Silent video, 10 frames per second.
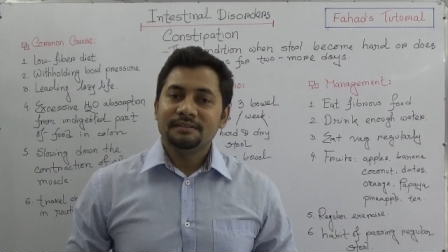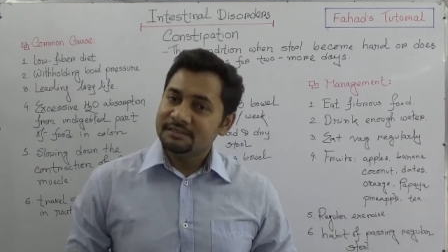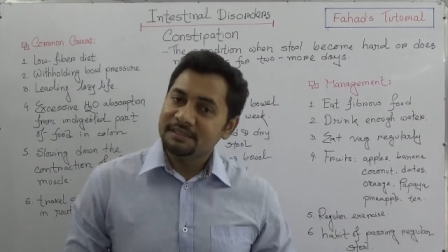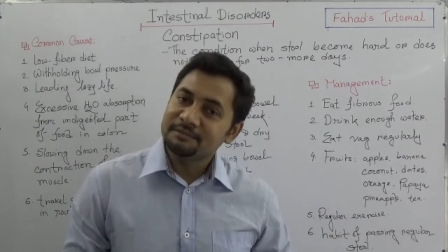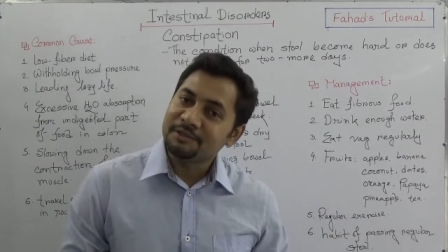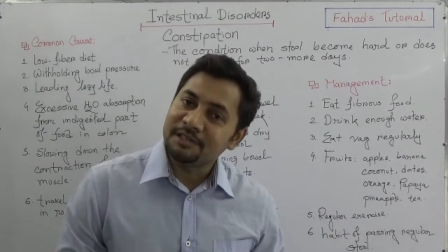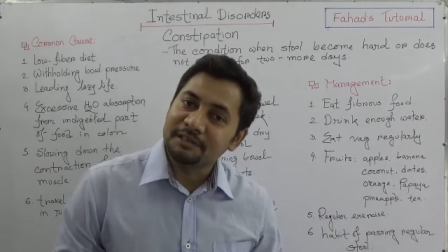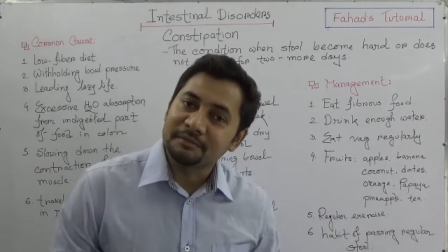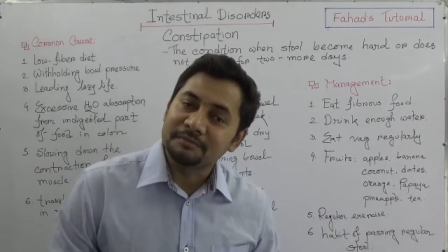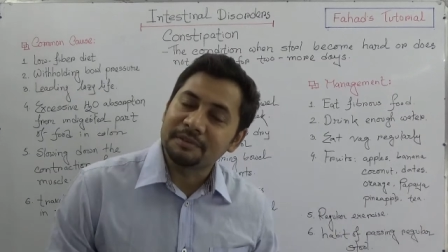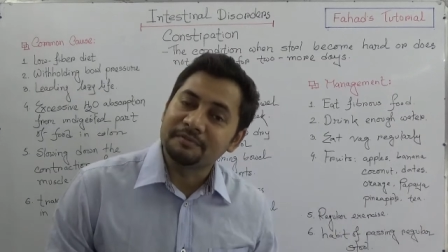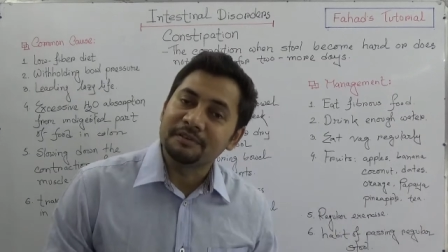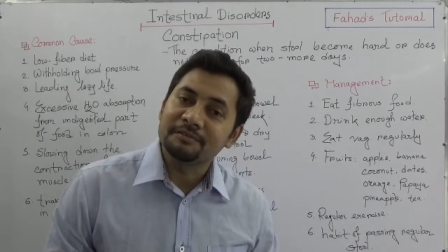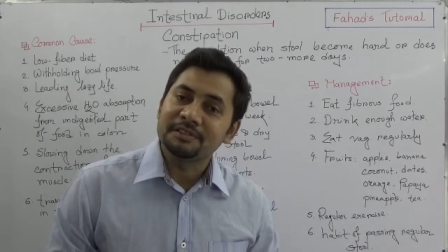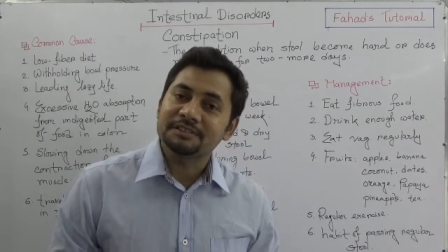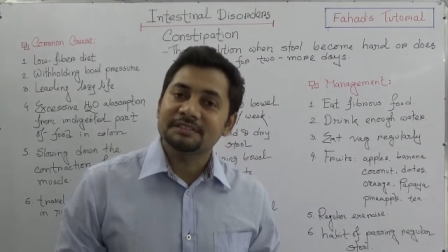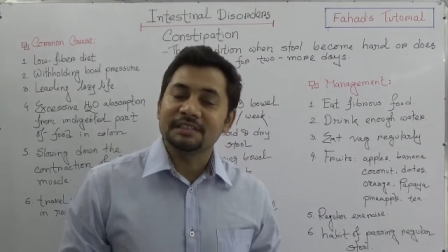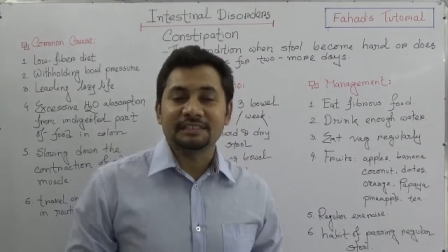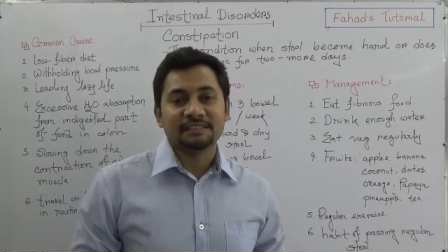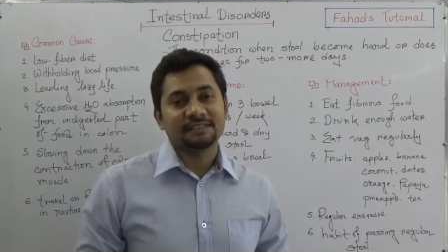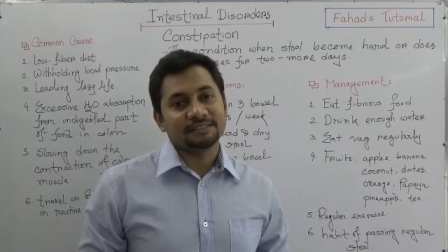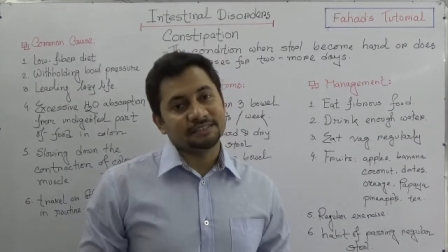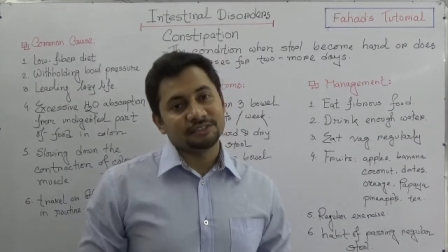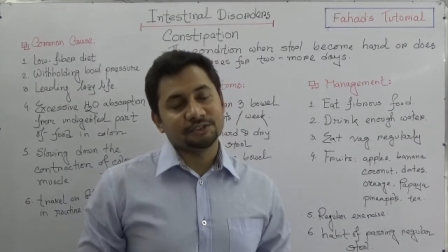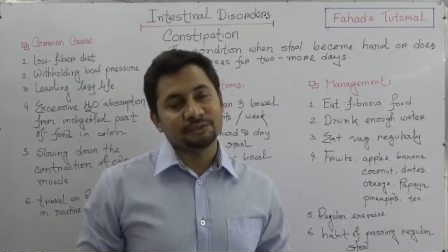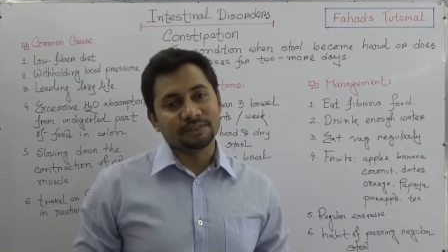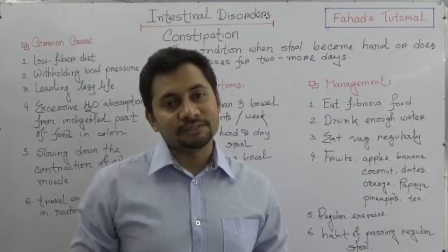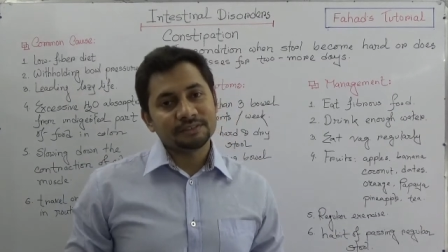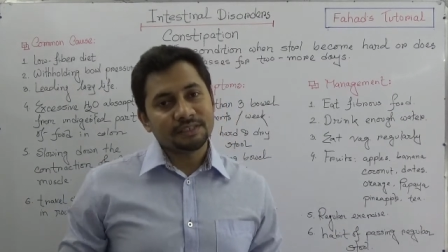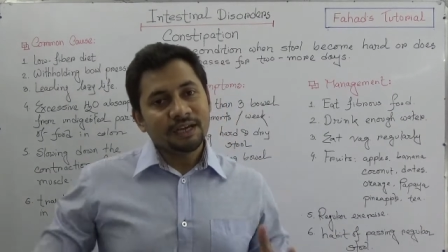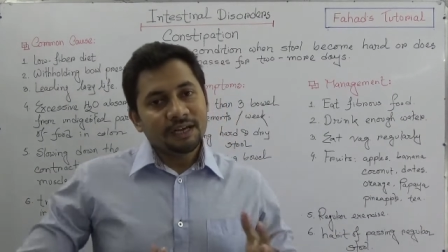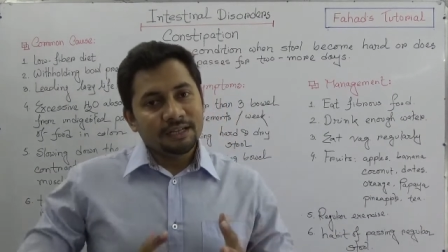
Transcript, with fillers: Assalamu alaikum my viewers, listeners and students.